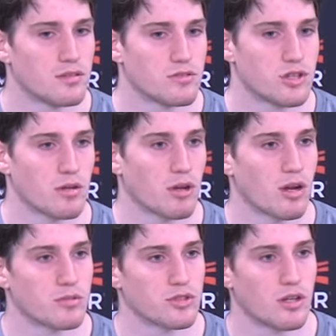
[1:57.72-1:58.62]
Jamie
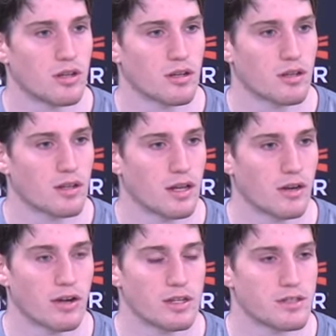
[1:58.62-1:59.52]
Armstrong had a
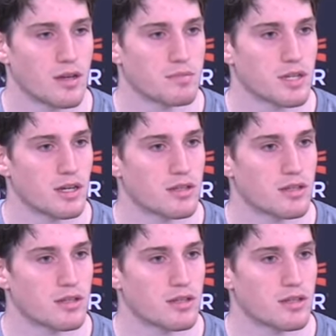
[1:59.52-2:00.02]
great tip to get